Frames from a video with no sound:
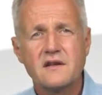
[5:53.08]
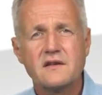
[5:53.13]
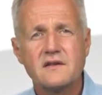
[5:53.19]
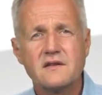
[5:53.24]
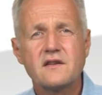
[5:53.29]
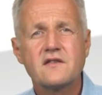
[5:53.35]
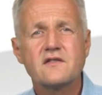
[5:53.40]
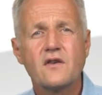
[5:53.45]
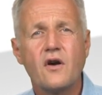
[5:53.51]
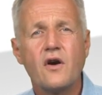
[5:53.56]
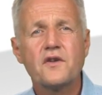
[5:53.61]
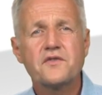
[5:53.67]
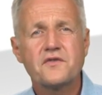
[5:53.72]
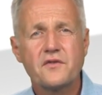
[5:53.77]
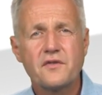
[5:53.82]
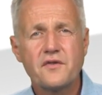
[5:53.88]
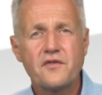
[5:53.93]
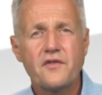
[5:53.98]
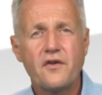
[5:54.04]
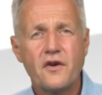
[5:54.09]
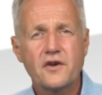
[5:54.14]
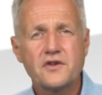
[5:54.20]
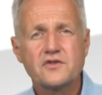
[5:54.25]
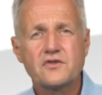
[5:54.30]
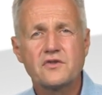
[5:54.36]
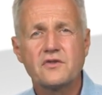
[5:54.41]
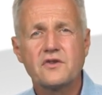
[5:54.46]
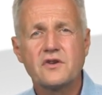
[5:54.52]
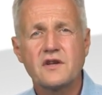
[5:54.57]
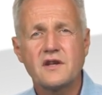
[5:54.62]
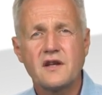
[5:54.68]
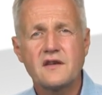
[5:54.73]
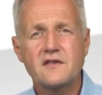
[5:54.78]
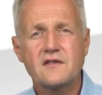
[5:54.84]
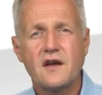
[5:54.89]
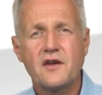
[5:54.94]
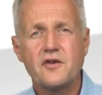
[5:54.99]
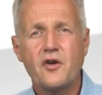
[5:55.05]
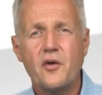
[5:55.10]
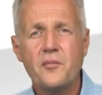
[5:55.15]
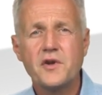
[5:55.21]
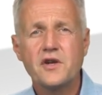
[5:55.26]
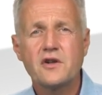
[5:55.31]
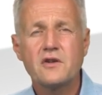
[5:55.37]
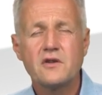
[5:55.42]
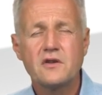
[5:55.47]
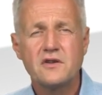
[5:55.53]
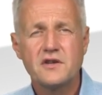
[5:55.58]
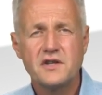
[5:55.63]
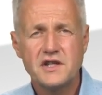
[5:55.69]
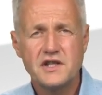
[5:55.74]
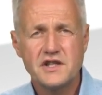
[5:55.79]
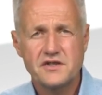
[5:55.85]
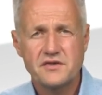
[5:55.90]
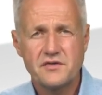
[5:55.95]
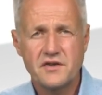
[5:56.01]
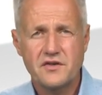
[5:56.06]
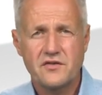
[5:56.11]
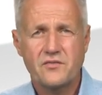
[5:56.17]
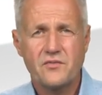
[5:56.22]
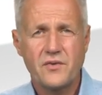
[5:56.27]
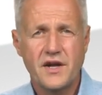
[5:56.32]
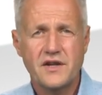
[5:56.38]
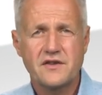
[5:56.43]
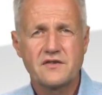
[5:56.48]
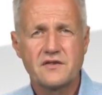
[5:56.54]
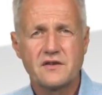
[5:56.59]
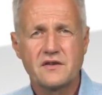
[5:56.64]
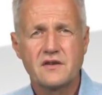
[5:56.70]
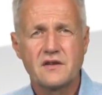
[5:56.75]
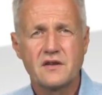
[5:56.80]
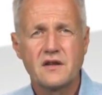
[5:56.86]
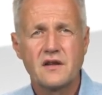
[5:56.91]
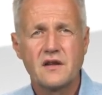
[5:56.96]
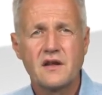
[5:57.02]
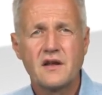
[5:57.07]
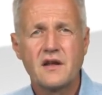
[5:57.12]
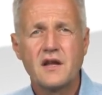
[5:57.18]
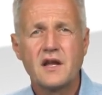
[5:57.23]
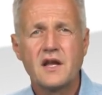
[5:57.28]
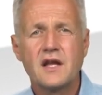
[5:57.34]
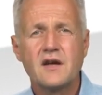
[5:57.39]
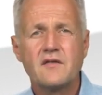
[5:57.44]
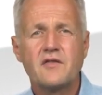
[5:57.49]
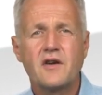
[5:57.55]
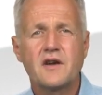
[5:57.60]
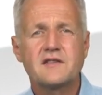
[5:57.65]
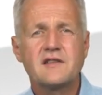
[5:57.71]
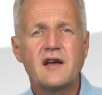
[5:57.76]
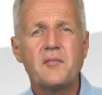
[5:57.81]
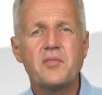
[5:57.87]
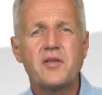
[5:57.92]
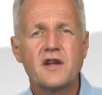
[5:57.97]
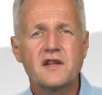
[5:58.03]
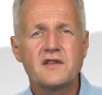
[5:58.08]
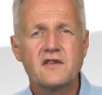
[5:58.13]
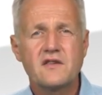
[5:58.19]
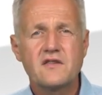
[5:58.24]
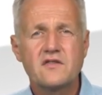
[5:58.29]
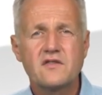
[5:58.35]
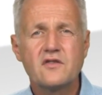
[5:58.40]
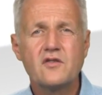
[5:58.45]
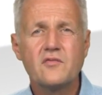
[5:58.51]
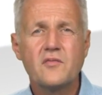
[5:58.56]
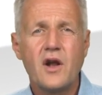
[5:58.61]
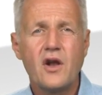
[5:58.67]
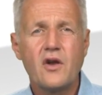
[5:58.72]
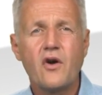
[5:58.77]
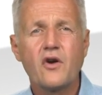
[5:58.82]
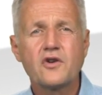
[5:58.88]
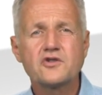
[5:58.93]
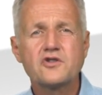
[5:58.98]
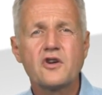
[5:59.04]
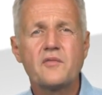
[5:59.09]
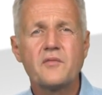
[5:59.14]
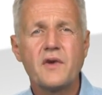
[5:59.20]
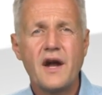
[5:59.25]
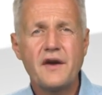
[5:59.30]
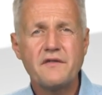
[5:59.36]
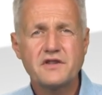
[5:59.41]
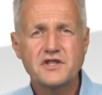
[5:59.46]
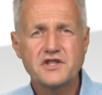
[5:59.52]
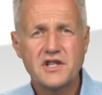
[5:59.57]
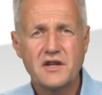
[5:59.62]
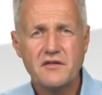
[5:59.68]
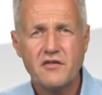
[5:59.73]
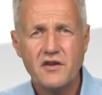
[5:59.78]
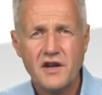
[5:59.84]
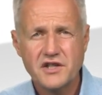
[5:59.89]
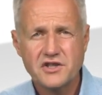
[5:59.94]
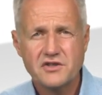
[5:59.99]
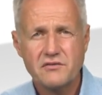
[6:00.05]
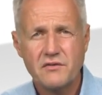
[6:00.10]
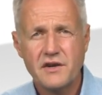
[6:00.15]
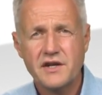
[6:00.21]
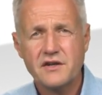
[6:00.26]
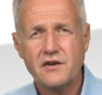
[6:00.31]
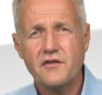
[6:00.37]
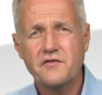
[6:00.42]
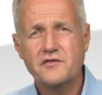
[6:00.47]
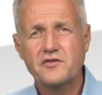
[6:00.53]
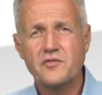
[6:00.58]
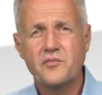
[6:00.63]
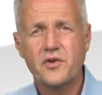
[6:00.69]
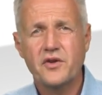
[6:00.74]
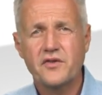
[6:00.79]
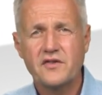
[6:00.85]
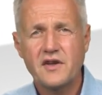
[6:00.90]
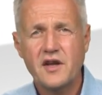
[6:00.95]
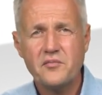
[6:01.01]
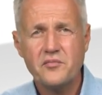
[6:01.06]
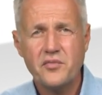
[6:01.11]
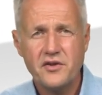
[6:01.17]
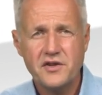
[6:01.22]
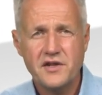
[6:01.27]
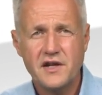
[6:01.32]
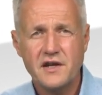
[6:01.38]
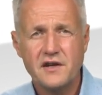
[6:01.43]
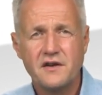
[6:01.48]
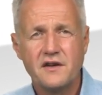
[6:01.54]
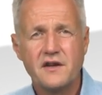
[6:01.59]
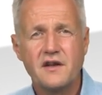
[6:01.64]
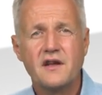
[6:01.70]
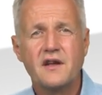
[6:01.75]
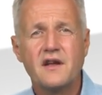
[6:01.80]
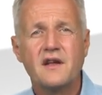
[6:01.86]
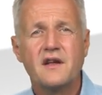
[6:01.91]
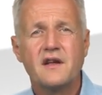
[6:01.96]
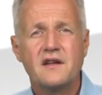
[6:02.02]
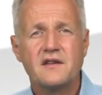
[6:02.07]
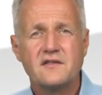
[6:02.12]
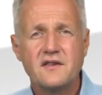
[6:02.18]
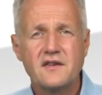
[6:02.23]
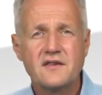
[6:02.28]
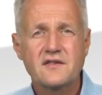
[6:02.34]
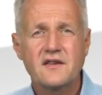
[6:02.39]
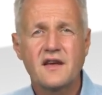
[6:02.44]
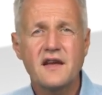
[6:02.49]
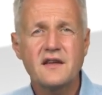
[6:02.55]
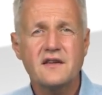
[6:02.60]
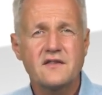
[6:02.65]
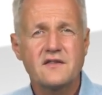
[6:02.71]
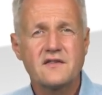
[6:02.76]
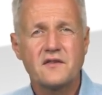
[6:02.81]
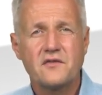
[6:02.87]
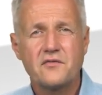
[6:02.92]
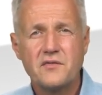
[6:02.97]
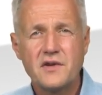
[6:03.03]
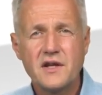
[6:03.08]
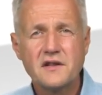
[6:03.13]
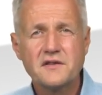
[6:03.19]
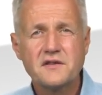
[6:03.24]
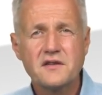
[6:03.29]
This is also referred to as a nominal interest rate. For example, let's assume a long-term average inflation rate of 2% per year. In this case, the real